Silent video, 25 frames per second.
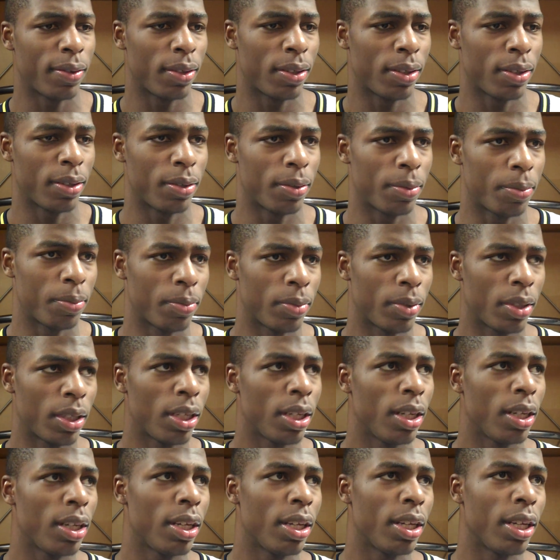
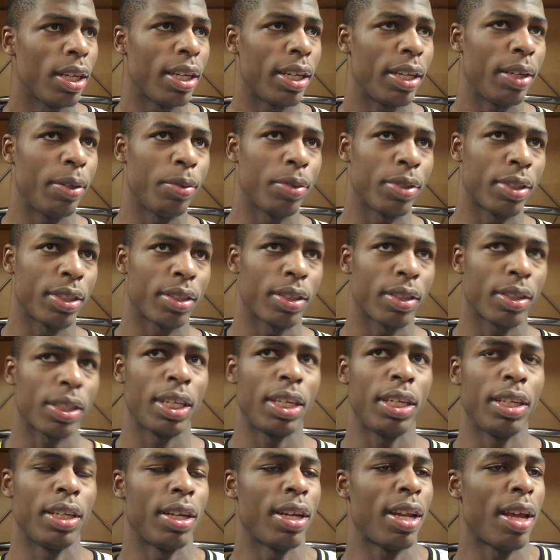Um, he was
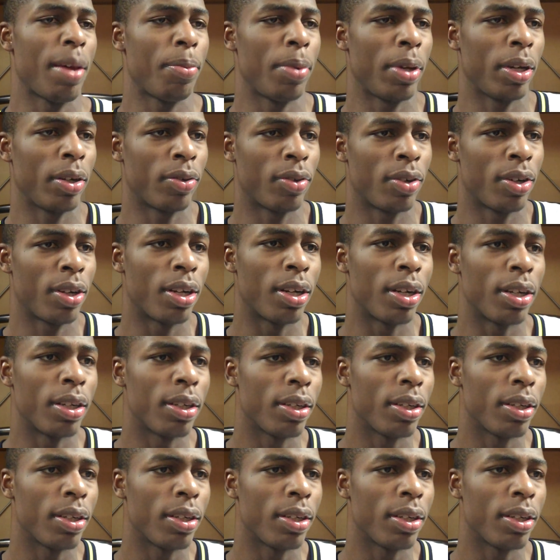key to that big run.